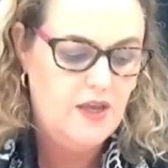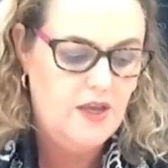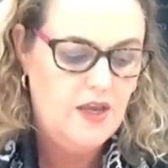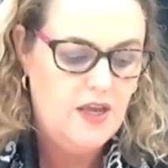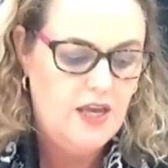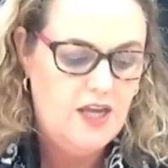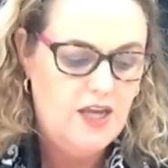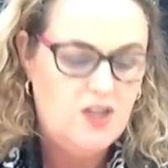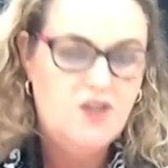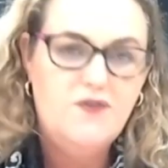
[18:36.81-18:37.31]

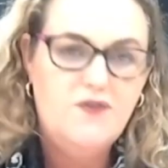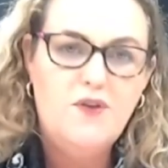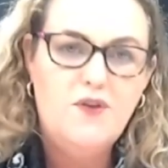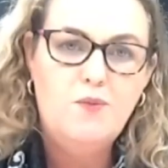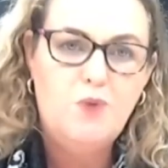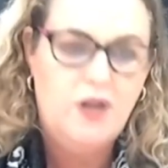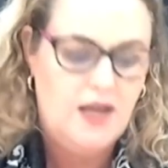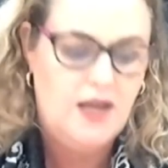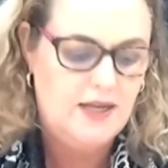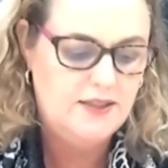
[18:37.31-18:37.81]
Each of them will
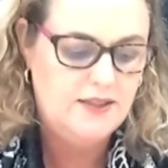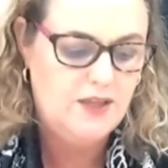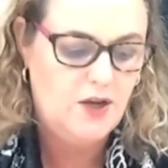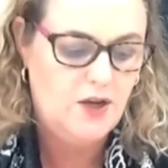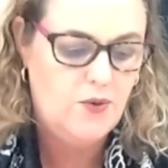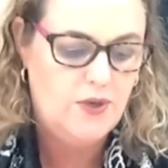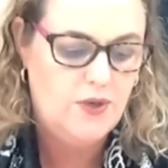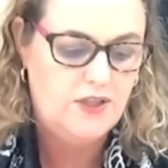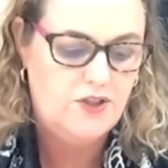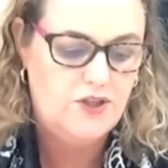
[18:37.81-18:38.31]
ask a
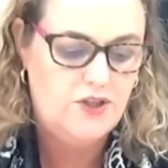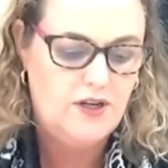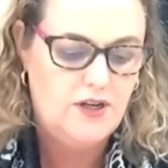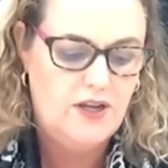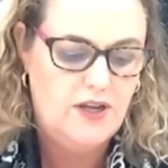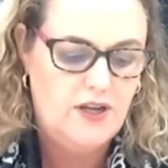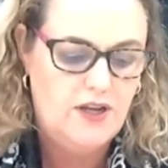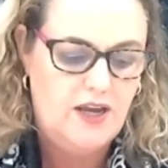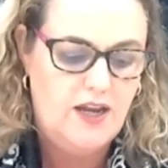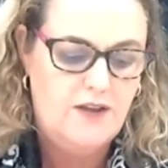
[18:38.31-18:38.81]
question,
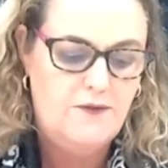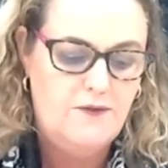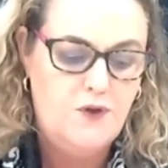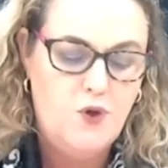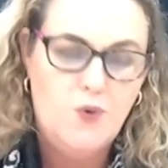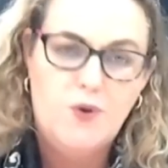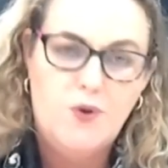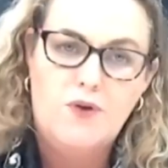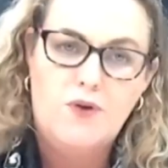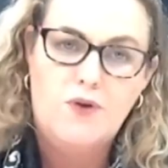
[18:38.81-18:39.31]
and if you
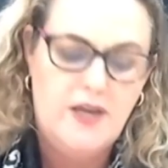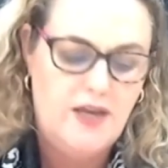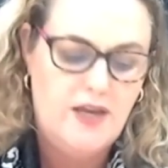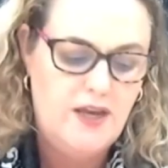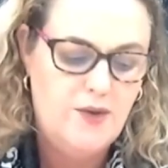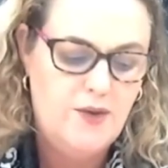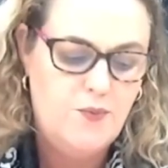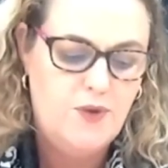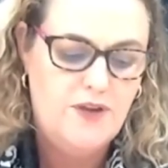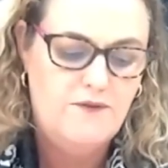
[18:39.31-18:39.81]
agree,
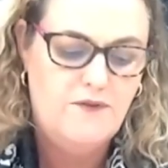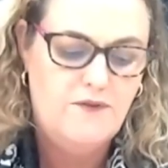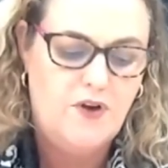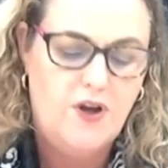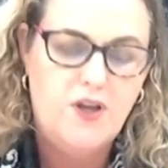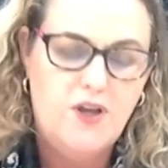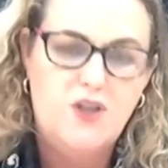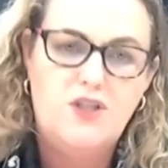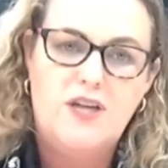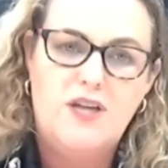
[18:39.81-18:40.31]
we invite you
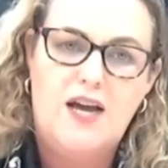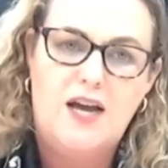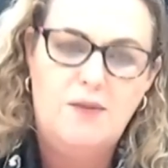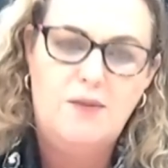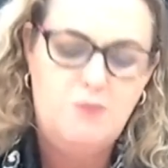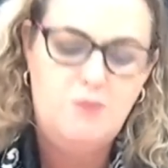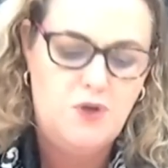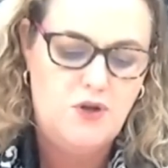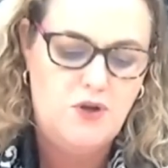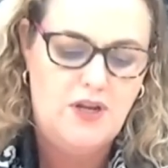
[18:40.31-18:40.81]
to
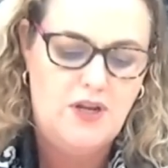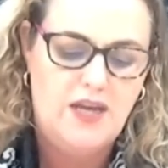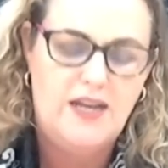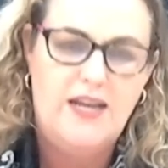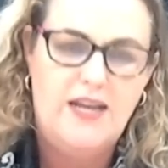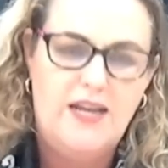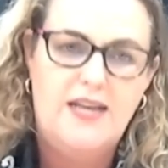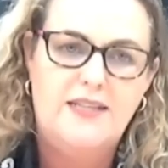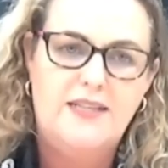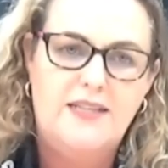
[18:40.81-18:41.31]
unmute and
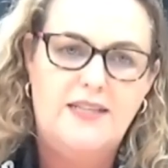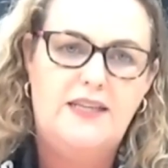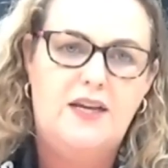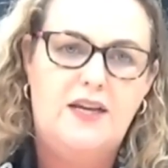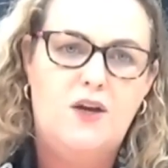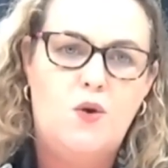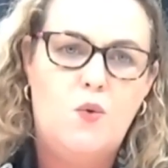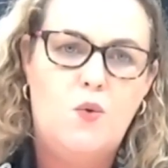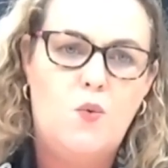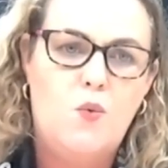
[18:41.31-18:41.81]
answer,
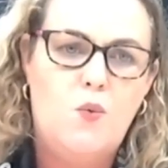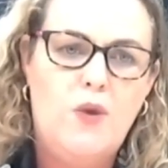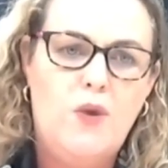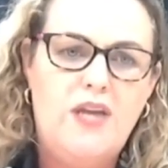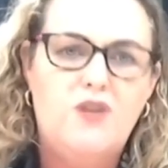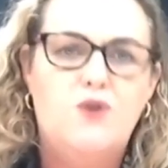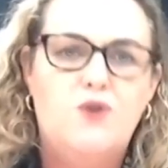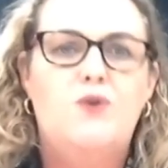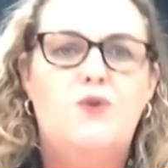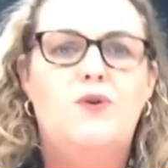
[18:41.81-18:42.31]
"We
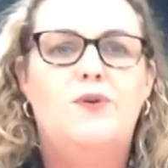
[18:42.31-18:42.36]
do."